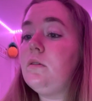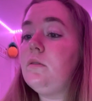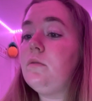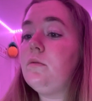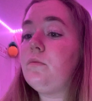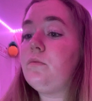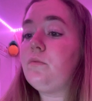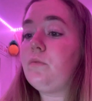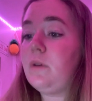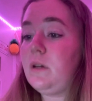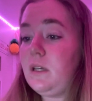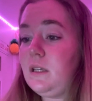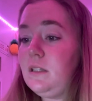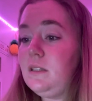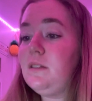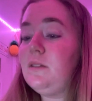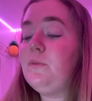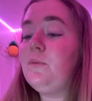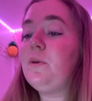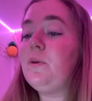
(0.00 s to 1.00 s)

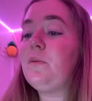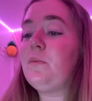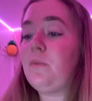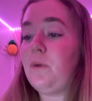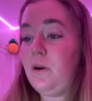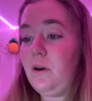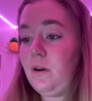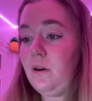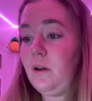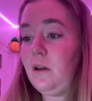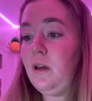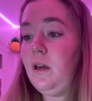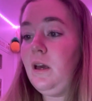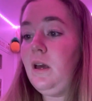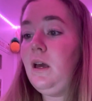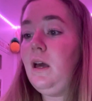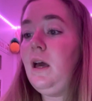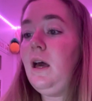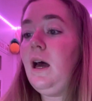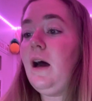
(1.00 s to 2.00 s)
rings with wrong
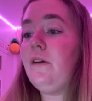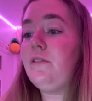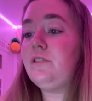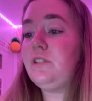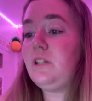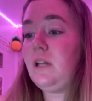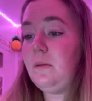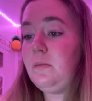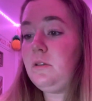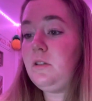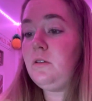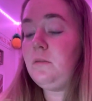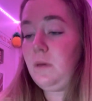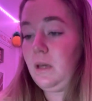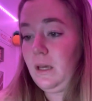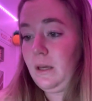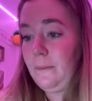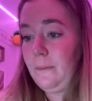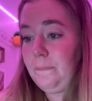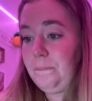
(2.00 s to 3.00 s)
have shaped to
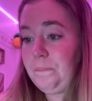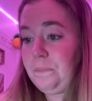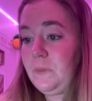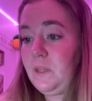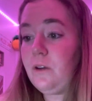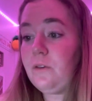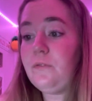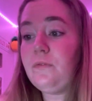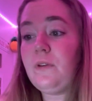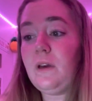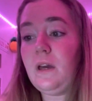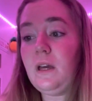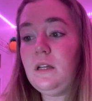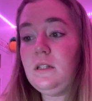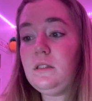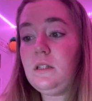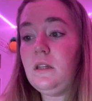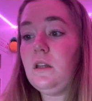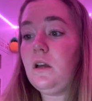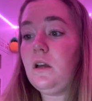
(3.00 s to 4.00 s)
me your face in the